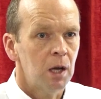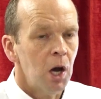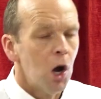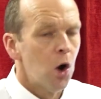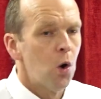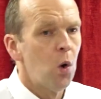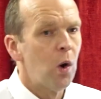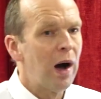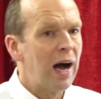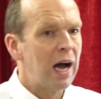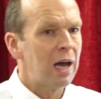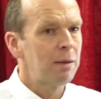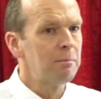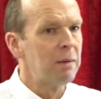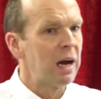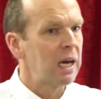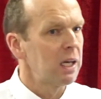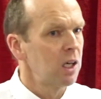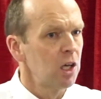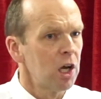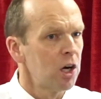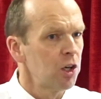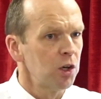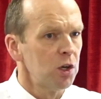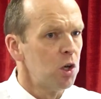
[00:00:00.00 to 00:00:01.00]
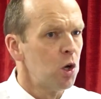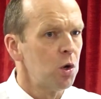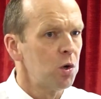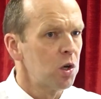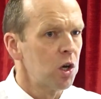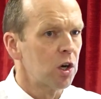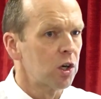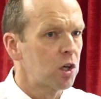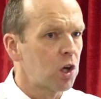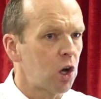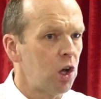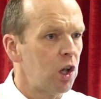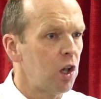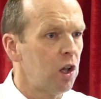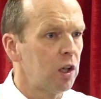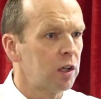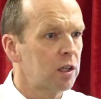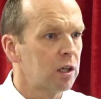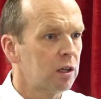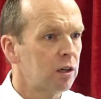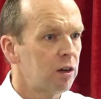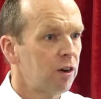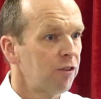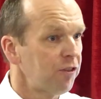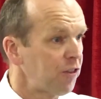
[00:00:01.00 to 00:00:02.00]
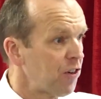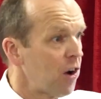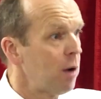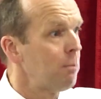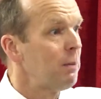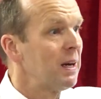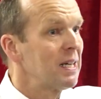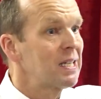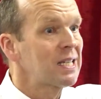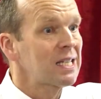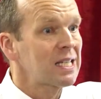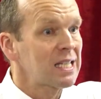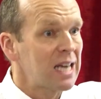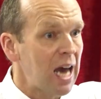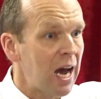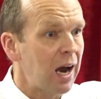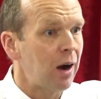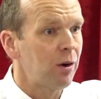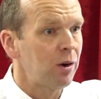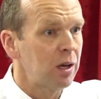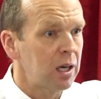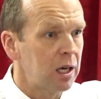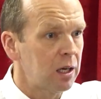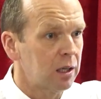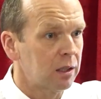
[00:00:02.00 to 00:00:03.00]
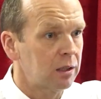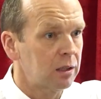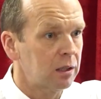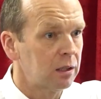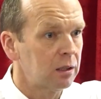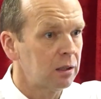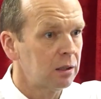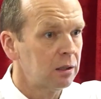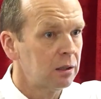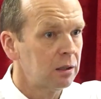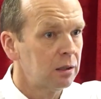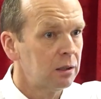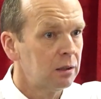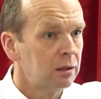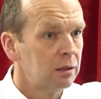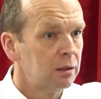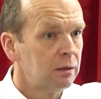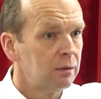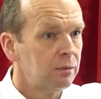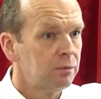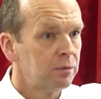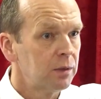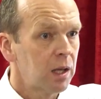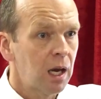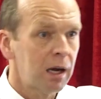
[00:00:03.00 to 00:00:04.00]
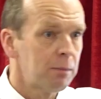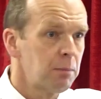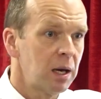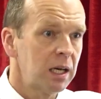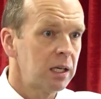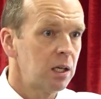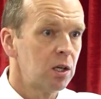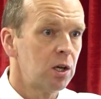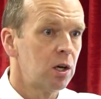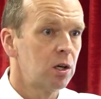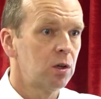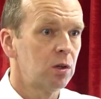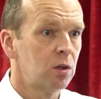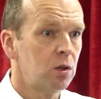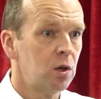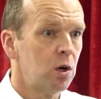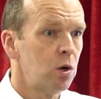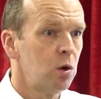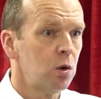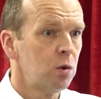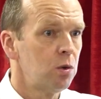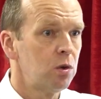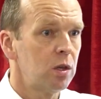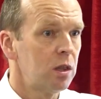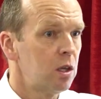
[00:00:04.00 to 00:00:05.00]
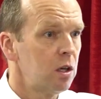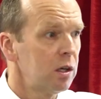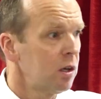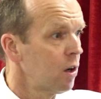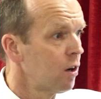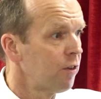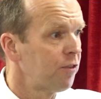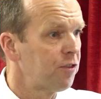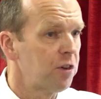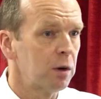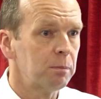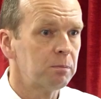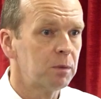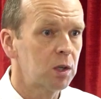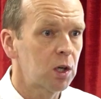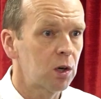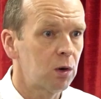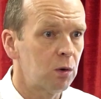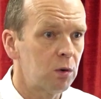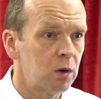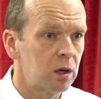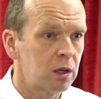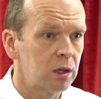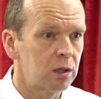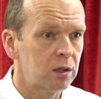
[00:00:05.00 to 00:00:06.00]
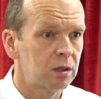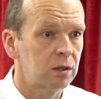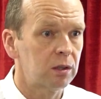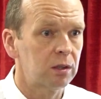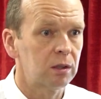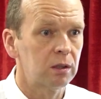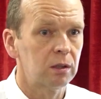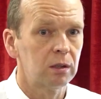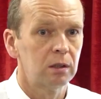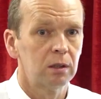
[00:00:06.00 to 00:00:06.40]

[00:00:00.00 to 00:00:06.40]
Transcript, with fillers: Oh, I might not know you're called from Iscariot. I might not know that you're from Keriath.